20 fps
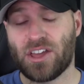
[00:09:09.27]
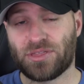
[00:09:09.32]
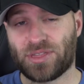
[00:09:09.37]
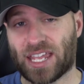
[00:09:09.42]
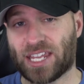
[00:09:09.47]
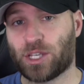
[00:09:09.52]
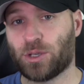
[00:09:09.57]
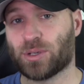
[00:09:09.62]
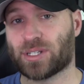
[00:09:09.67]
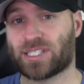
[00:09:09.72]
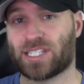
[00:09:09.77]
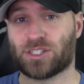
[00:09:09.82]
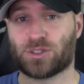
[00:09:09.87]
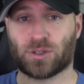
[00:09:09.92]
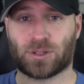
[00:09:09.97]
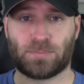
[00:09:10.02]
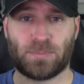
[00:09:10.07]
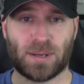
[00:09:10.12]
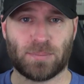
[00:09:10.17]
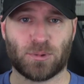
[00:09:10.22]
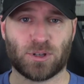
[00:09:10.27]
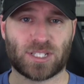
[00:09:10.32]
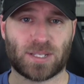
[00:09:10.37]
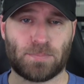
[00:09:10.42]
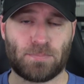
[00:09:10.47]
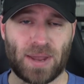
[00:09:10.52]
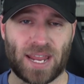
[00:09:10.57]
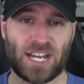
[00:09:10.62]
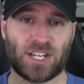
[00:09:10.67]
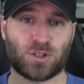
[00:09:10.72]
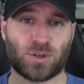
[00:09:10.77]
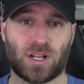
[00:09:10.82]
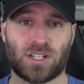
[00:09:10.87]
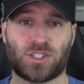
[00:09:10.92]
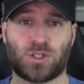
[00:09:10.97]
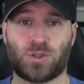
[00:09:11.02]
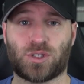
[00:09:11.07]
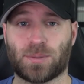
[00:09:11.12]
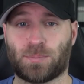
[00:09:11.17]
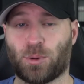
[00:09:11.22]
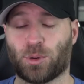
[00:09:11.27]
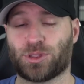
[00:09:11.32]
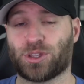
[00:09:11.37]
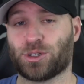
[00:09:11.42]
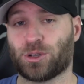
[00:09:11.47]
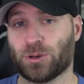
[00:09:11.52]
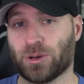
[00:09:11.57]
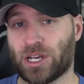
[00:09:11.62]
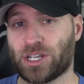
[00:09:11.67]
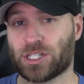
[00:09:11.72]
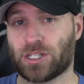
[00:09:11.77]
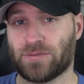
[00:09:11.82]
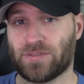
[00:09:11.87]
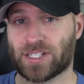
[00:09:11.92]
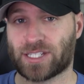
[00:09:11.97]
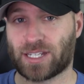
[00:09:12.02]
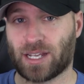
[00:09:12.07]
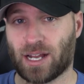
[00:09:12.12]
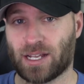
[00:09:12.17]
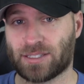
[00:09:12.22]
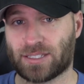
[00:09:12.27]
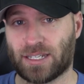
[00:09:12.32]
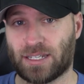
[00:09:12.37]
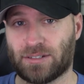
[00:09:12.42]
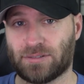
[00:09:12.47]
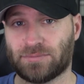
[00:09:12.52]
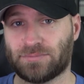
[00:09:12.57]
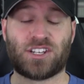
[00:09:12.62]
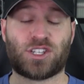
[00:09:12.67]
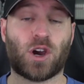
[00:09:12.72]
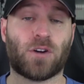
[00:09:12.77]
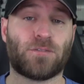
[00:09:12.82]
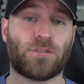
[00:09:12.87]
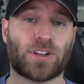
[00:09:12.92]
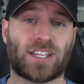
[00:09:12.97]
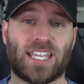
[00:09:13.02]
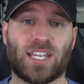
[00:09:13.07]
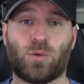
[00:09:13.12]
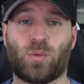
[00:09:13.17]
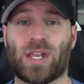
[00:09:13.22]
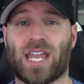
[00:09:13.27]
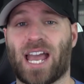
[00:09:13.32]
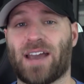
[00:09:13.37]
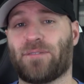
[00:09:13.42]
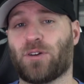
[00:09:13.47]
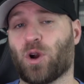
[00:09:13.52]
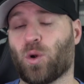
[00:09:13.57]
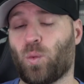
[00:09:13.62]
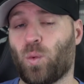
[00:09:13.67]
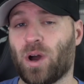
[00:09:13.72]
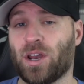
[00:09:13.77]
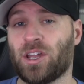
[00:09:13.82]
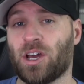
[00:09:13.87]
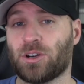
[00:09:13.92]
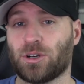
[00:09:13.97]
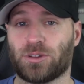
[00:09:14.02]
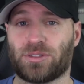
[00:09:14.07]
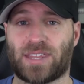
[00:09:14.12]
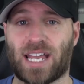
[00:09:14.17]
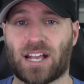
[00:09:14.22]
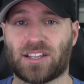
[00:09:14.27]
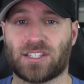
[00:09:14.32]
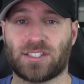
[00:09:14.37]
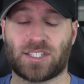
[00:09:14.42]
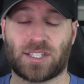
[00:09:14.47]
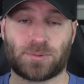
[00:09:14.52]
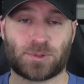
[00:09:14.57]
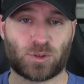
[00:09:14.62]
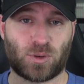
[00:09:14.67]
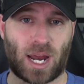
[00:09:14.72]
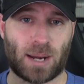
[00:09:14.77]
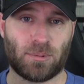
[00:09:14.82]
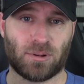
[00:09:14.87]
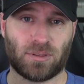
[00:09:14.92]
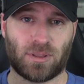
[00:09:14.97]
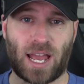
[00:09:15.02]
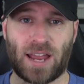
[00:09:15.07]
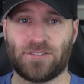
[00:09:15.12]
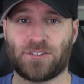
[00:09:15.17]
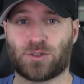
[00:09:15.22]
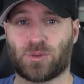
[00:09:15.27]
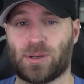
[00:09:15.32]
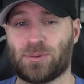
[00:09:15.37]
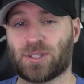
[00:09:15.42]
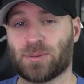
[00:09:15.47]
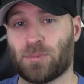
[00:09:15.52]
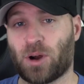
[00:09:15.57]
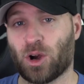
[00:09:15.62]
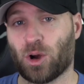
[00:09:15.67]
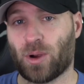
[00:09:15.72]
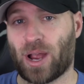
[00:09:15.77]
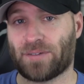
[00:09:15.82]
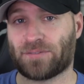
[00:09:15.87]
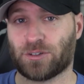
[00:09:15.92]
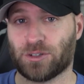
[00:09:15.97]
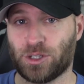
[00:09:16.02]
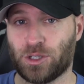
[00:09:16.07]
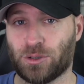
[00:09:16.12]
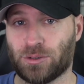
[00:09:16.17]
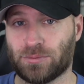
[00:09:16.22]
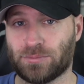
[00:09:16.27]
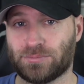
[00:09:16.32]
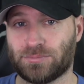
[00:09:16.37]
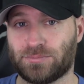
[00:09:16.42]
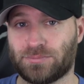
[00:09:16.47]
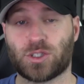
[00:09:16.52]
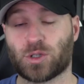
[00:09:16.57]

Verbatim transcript: Thank you eccentric members and patrons who support the creation of this content. And don't forget we have our 100,000 subscriber live stream tomorrow afternoon.